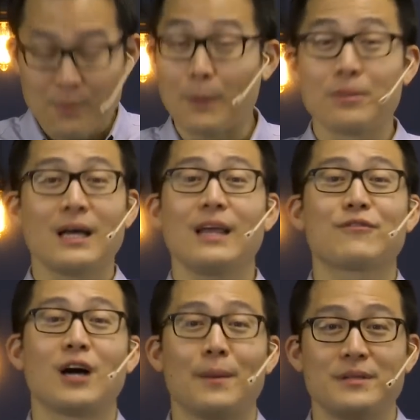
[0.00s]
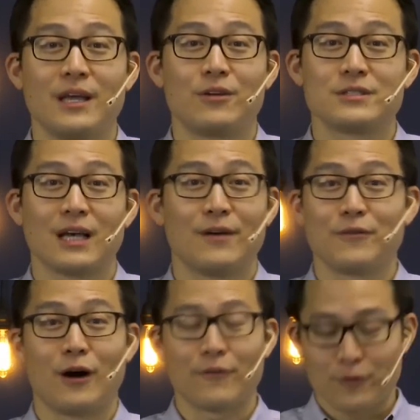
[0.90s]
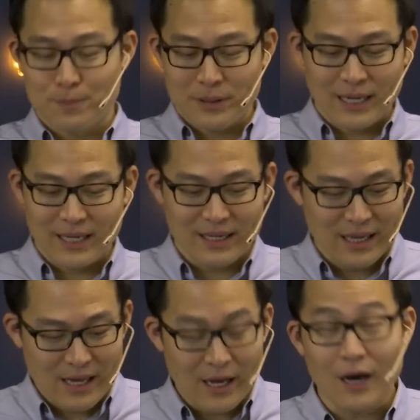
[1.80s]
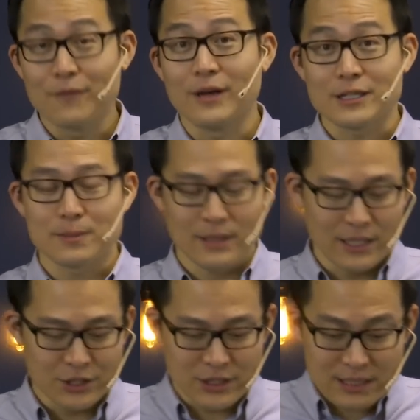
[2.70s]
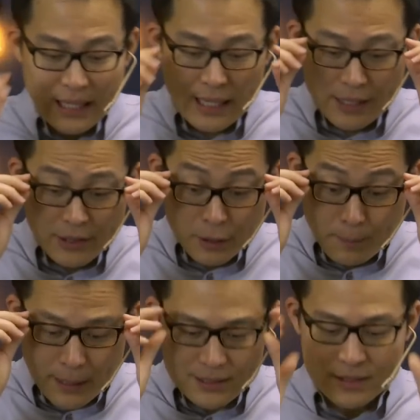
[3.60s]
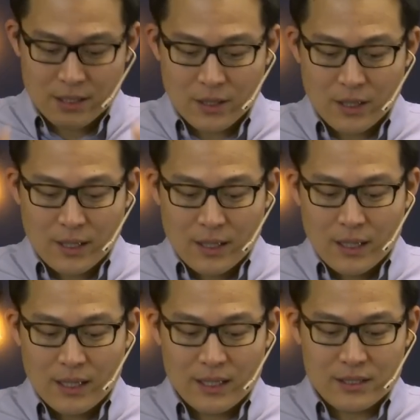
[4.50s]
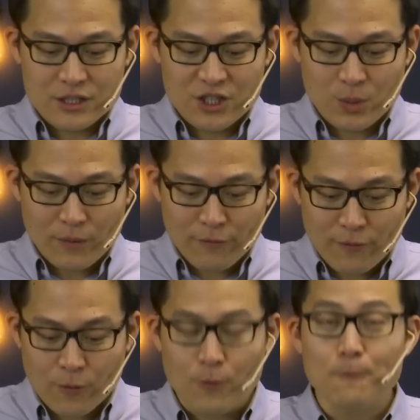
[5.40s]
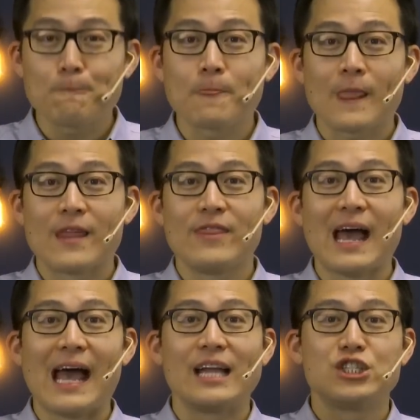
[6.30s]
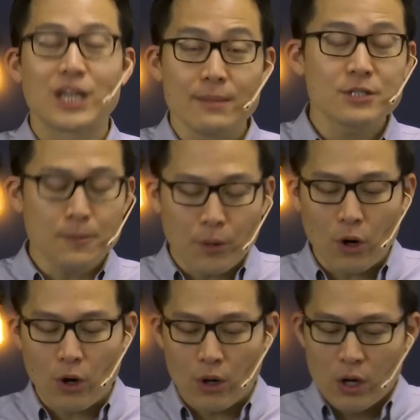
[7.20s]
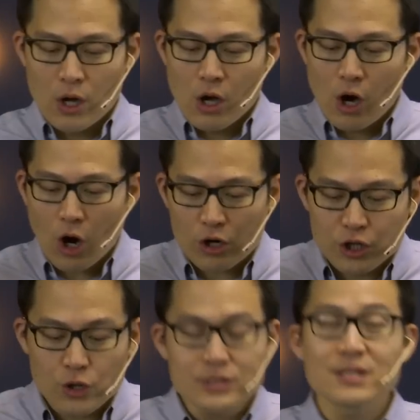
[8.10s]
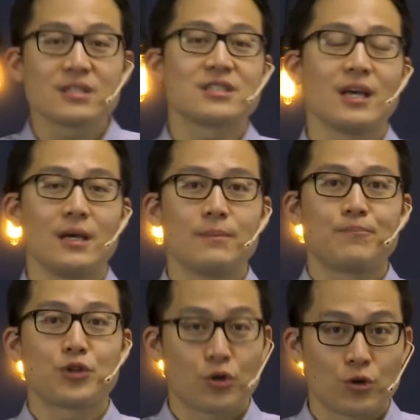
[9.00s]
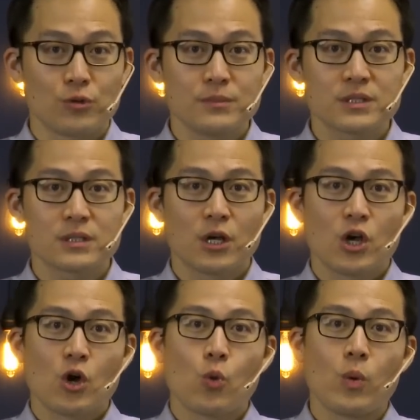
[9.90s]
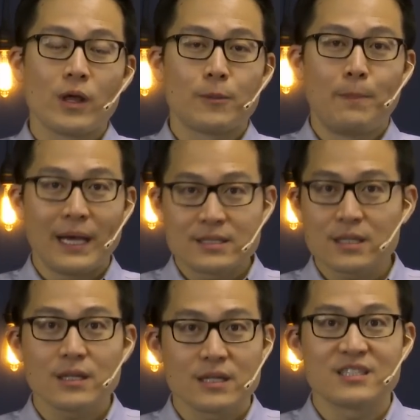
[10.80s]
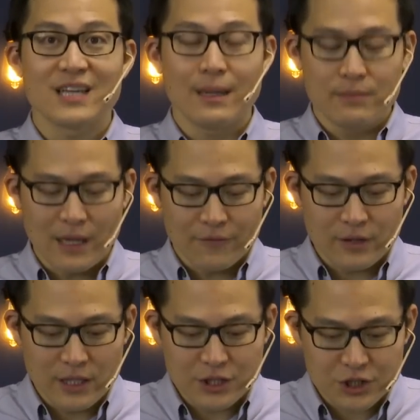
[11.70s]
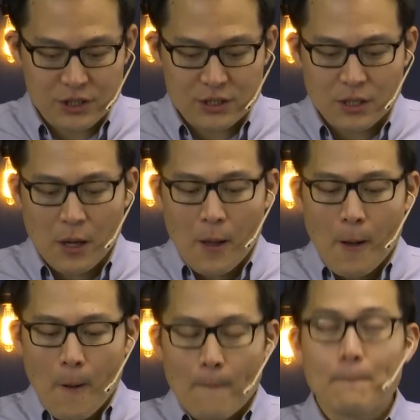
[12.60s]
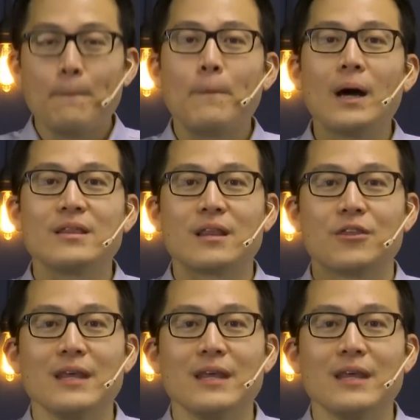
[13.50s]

But plenty of commentators have offered plenty of explanations. And I, I think the best is to affirm that James and Paul are using the same terms with basically the same definitions. But the